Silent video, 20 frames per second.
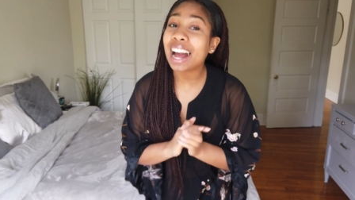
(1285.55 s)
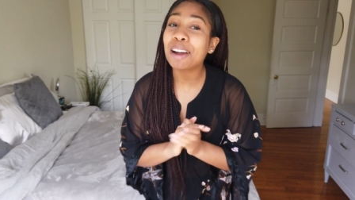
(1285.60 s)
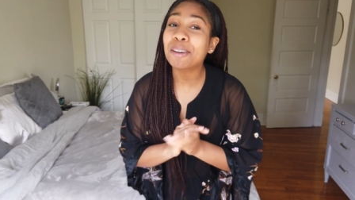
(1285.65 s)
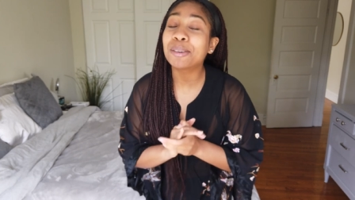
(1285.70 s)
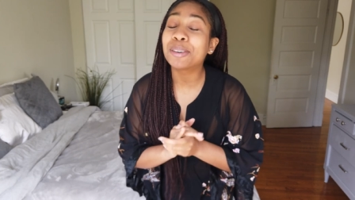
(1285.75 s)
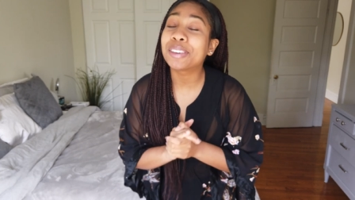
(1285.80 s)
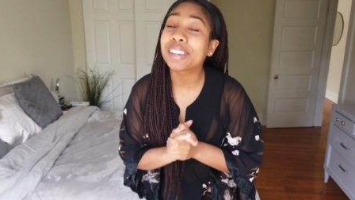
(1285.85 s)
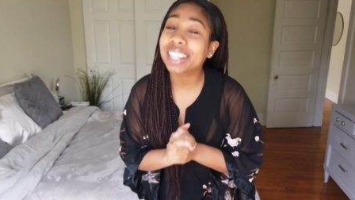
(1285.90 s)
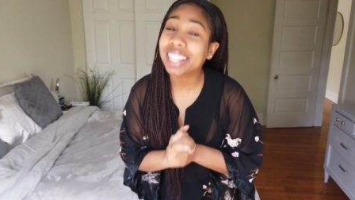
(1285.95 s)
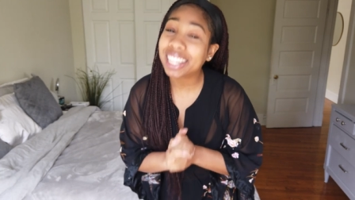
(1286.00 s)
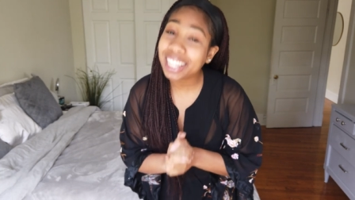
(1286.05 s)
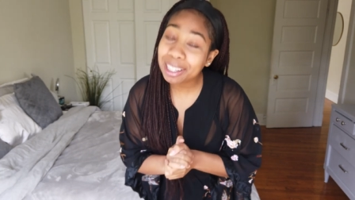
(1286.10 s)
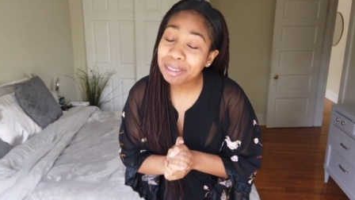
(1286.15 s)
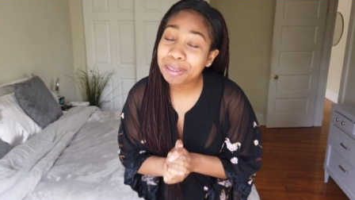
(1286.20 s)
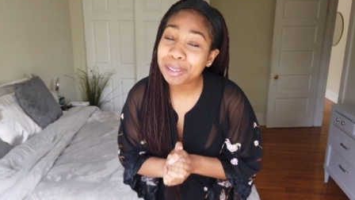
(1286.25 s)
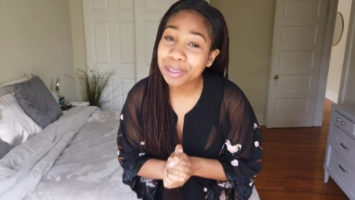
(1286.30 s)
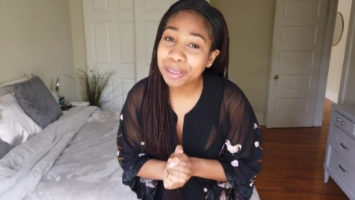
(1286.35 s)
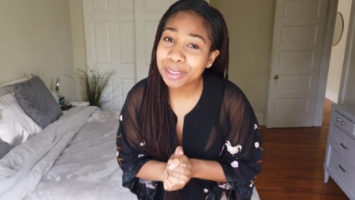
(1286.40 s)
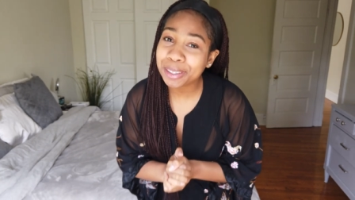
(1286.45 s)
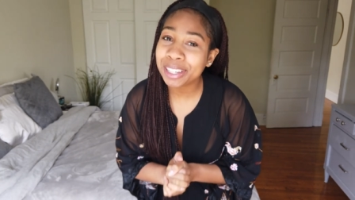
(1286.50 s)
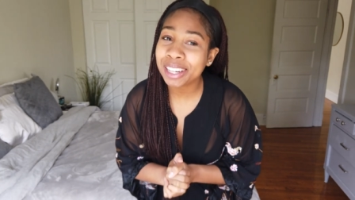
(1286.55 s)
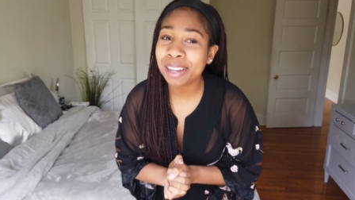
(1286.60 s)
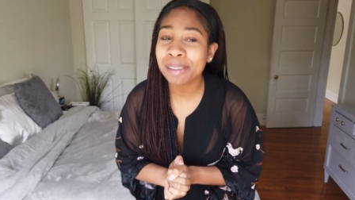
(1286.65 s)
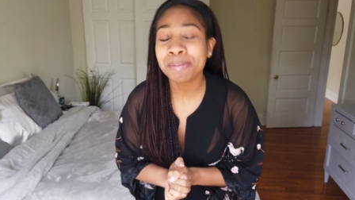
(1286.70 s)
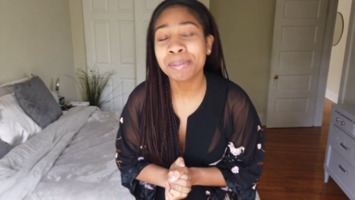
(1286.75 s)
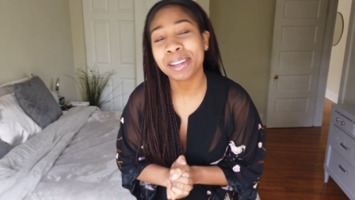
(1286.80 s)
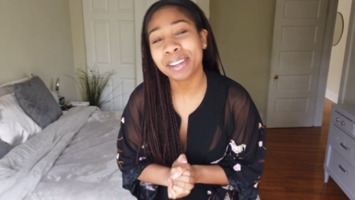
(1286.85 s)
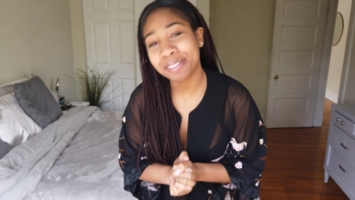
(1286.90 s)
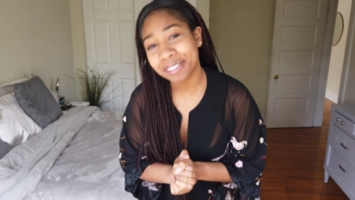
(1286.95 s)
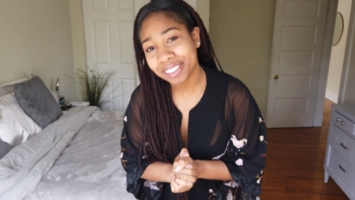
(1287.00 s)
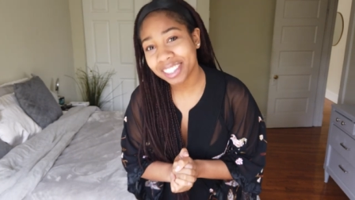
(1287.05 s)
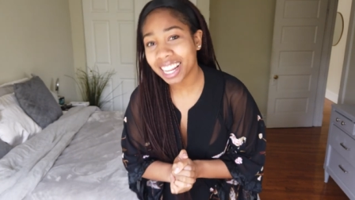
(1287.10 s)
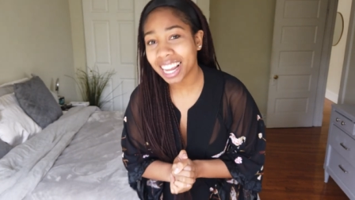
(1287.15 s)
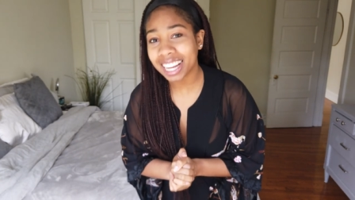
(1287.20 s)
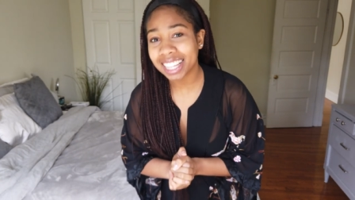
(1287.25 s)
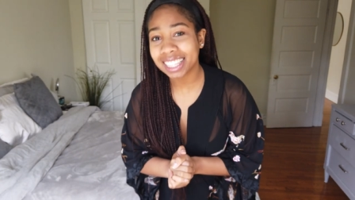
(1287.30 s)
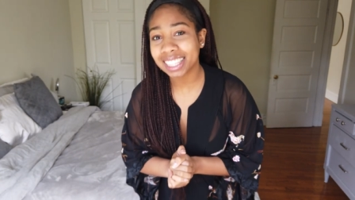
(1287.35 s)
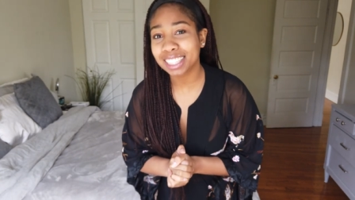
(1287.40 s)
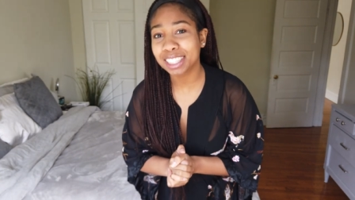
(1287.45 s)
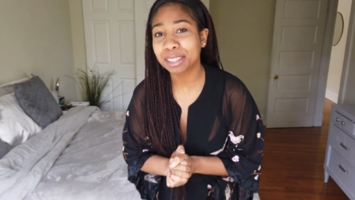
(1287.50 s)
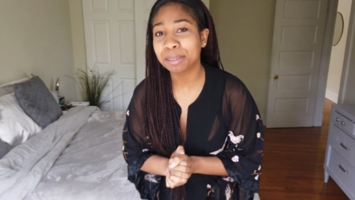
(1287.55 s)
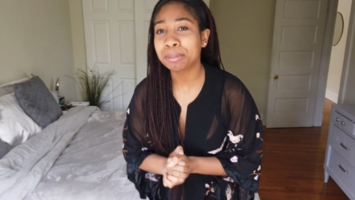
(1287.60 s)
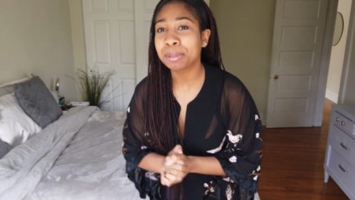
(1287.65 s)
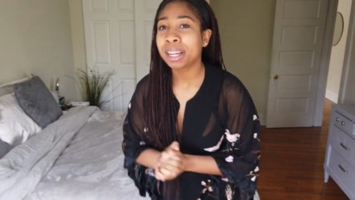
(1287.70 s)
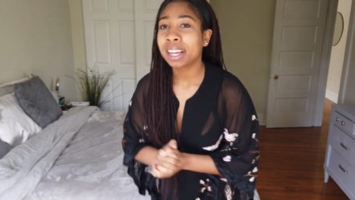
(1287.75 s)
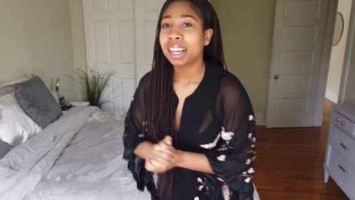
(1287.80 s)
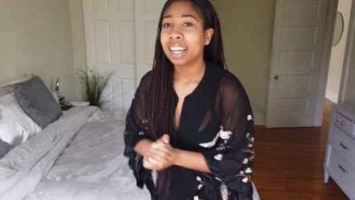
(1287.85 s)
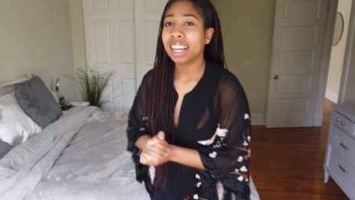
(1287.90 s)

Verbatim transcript: I will keep doing them if you like them.